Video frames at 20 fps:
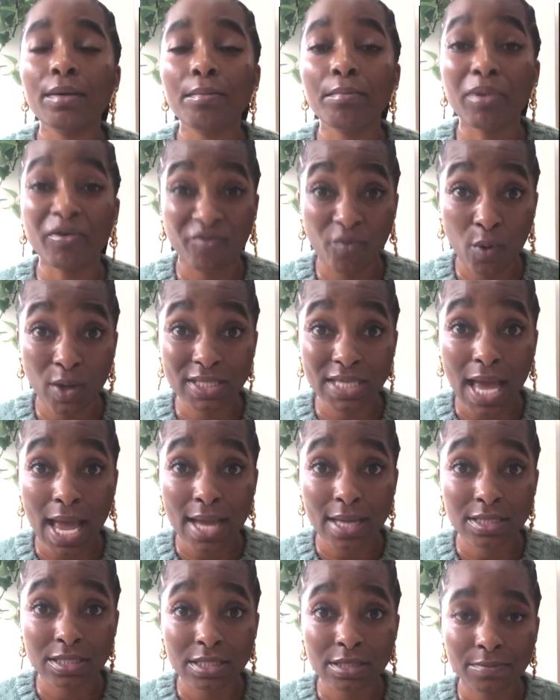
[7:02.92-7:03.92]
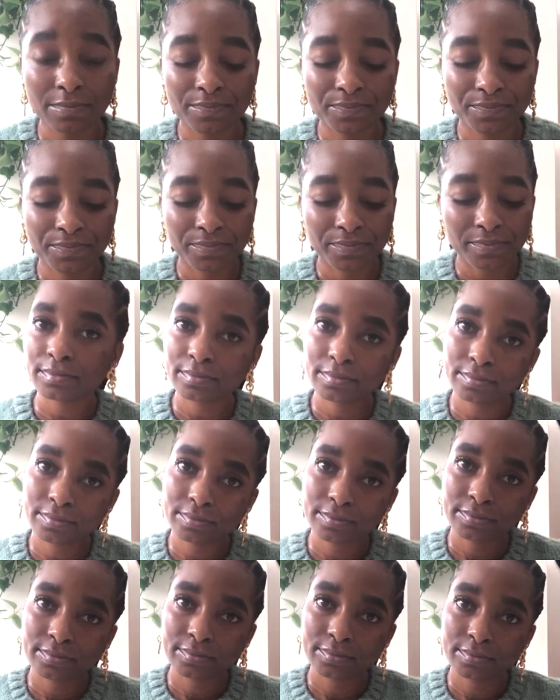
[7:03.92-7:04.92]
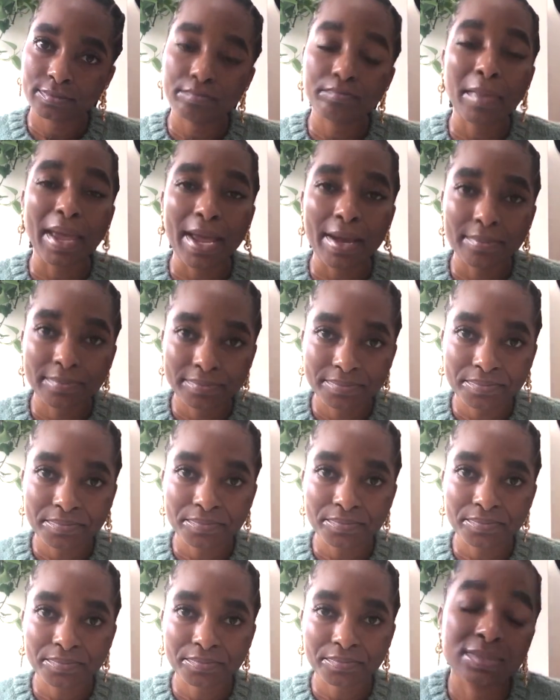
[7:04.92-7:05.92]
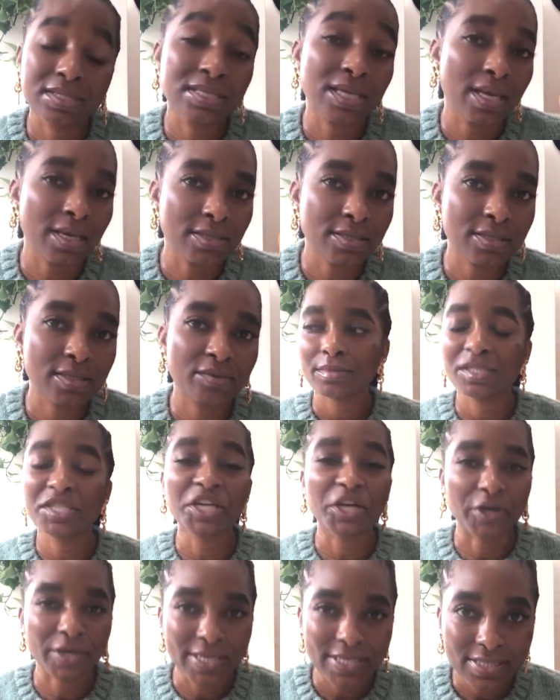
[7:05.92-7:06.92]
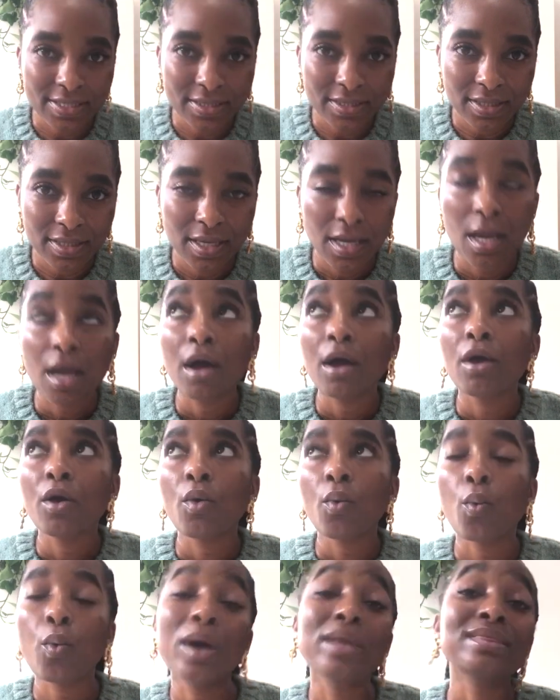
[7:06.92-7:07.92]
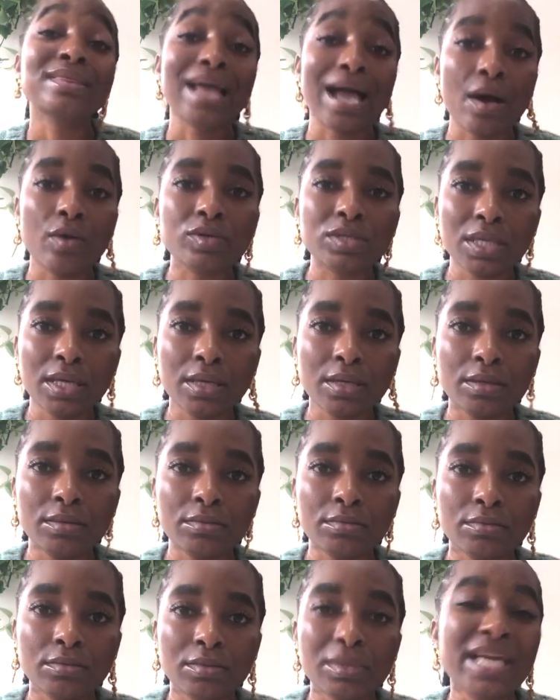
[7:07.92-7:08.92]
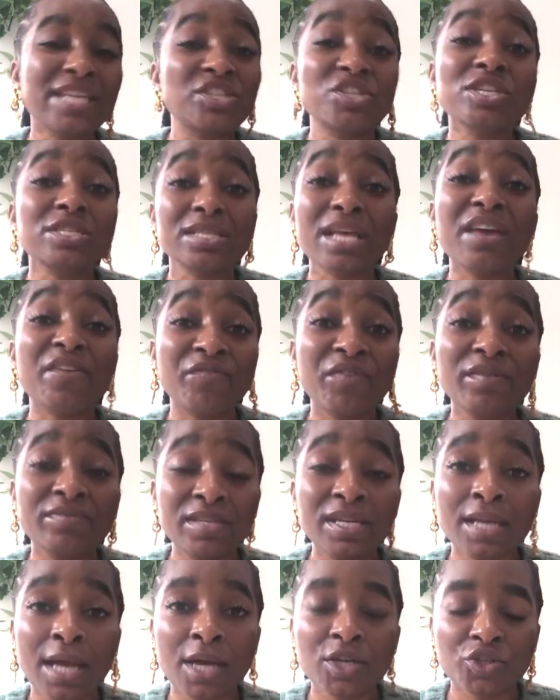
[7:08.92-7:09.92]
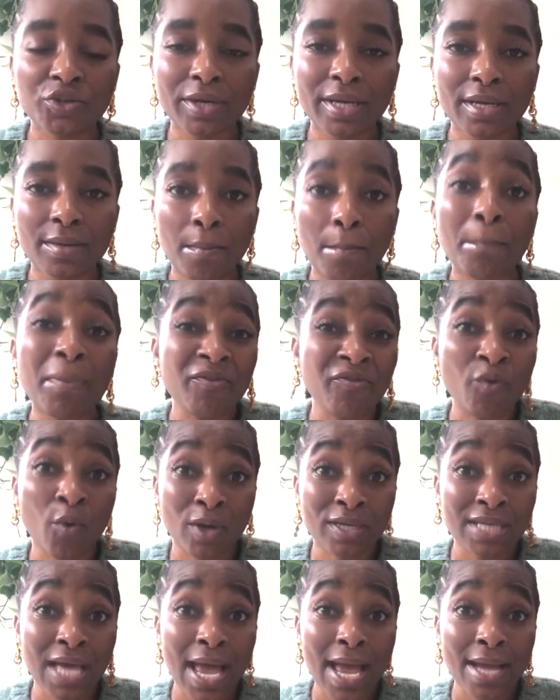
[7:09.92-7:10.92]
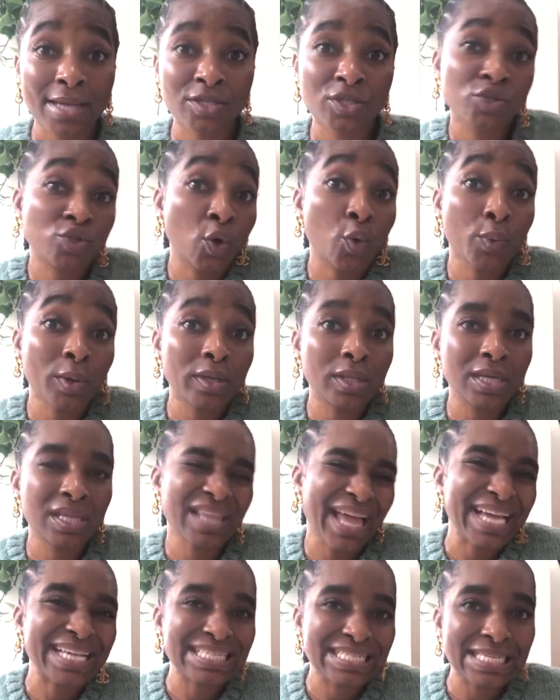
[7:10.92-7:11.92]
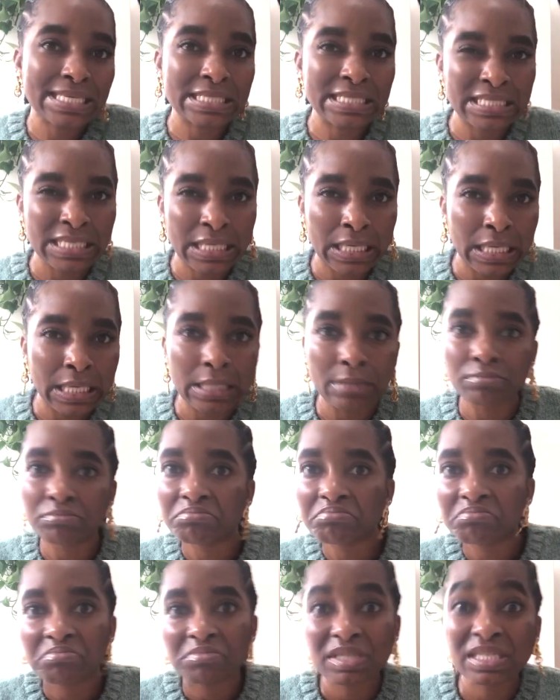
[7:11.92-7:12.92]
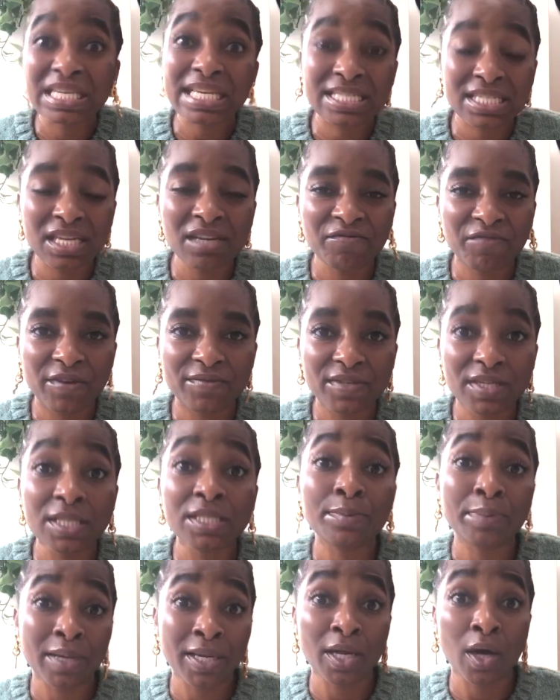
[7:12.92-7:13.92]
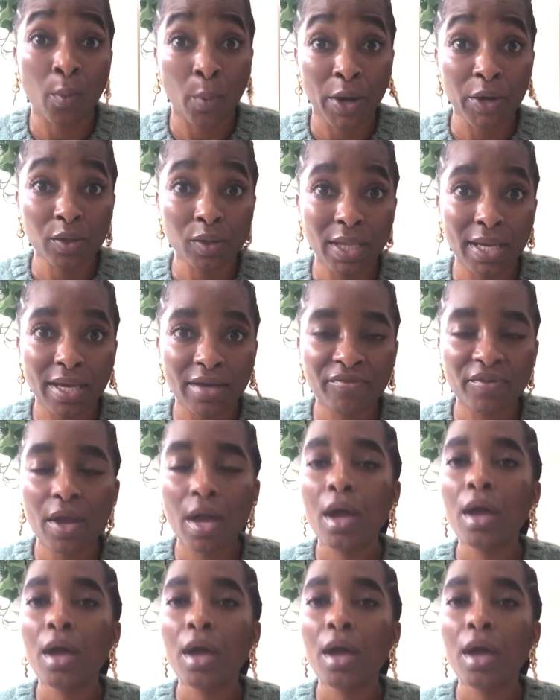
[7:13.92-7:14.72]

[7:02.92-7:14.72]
before tax. Ma'am, sis, dearest, $1,000, let's just say $1,500 before tax. So really like $1,650 depending on where you live